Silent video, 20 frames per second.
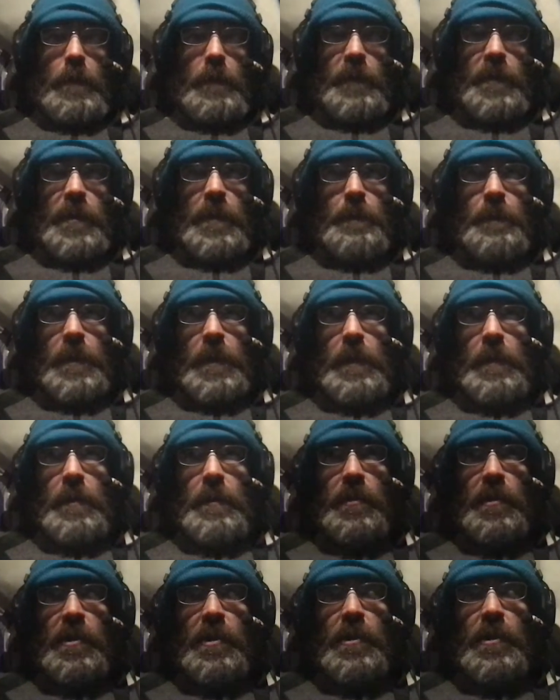something
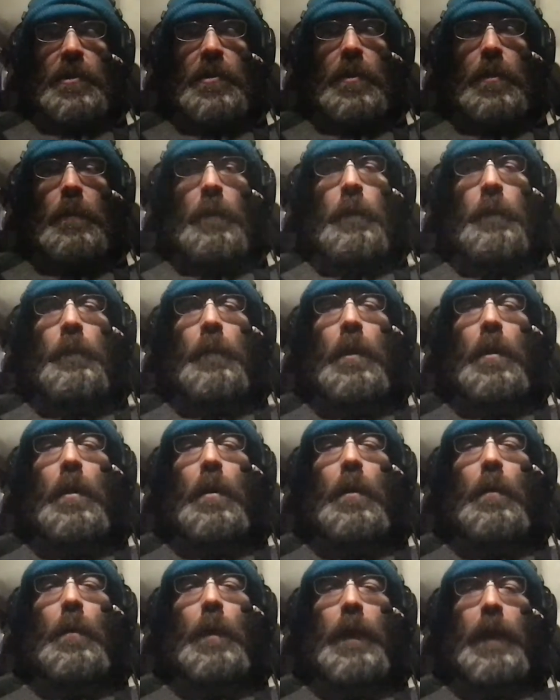is so far
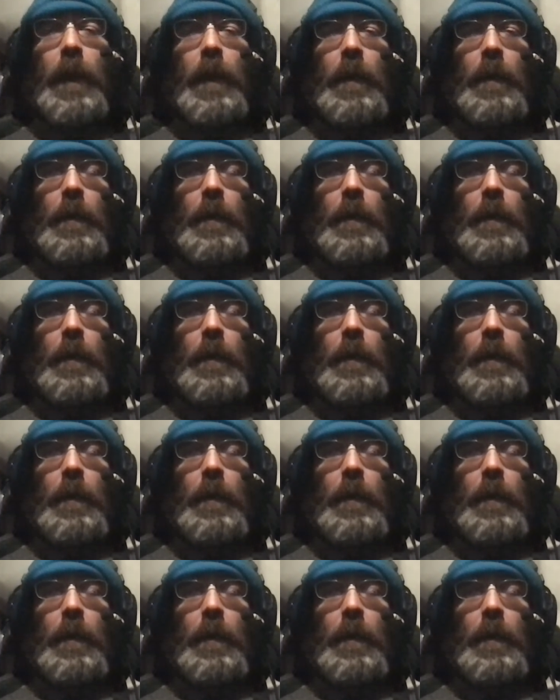away